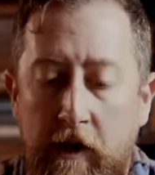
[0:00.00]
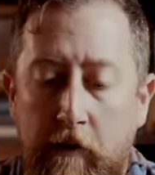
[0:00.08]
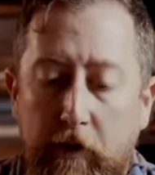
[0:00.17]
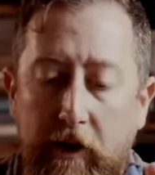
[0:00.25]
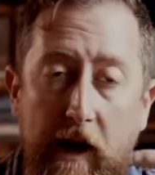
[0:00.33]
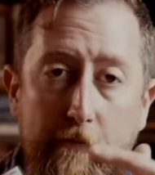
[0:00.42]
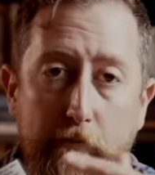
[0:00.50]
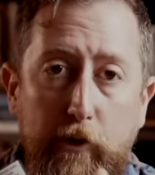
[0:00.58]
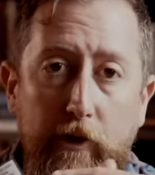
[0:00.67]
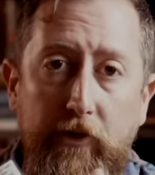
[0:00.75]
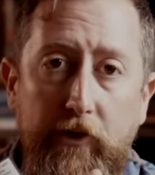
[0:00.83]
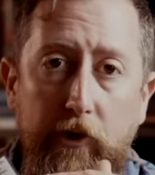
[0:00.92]
But I
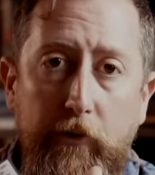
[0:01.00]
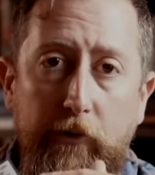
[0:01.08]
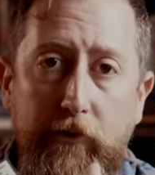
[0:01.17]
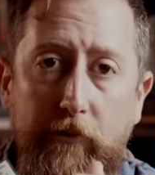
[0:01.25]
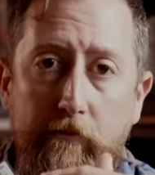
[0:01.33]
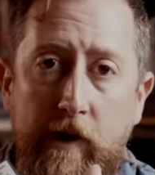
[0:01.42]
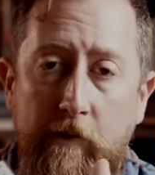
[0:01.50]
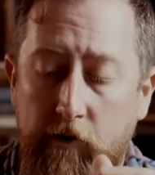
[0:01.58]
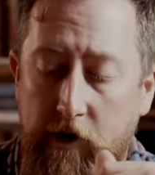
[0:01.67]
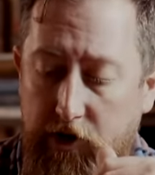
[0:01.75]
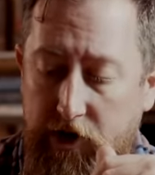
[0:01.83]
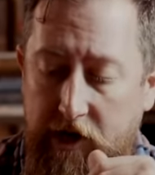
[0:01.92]
put those
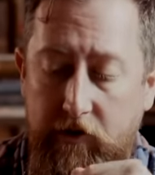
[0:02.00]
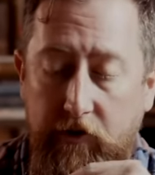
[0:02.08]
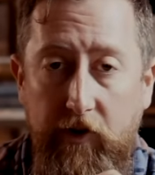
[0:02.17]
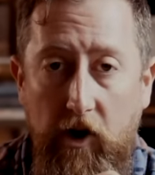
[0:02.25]
memory channels